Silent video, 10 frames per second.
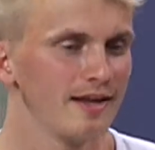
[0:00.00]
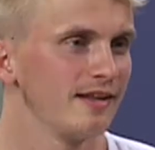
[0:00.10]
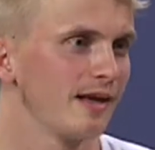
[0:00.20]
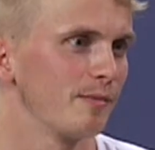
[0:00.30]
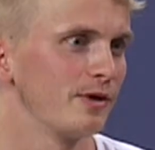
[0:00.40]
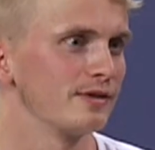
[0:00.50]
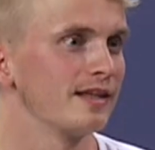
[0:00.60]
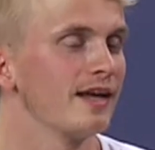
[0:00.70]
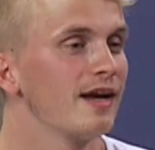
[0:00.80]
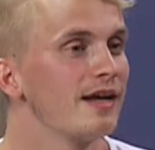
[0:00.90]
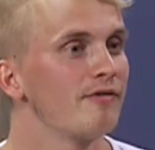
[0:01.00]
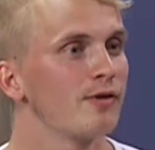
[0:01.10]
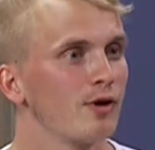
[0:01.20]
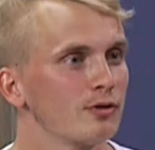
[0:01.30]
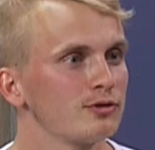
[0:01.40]
think about it if you
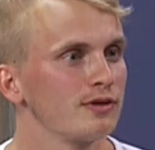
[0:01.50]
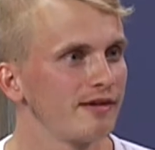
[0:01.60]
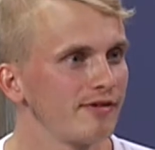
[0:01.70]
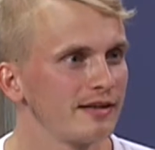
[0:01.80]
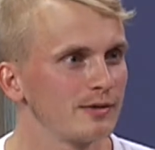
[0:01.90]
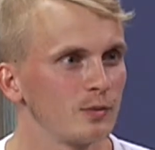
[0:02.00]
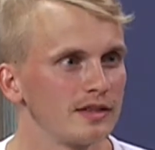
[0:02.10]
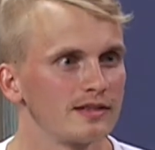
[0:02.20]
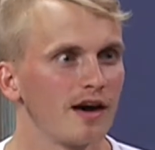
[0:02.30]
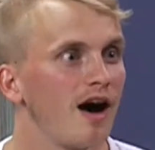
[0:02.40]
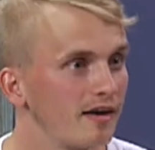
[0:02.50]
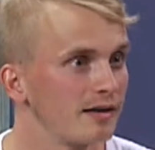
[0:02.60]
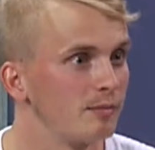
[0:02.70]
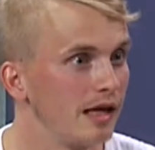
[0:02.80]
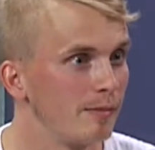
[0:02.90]
go to an event with
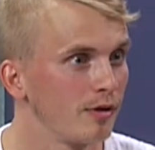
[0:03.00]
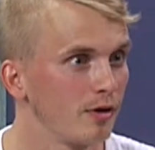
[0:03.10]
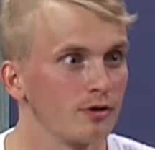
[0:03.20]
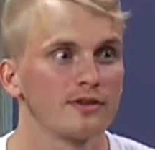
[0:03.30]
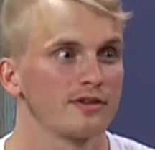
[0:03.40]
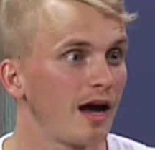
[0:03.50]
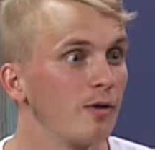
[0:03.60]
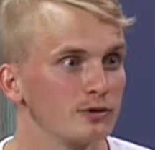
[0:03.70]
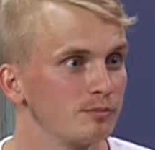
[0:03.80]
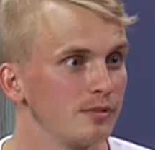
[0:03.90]
100 people or 1,000 people,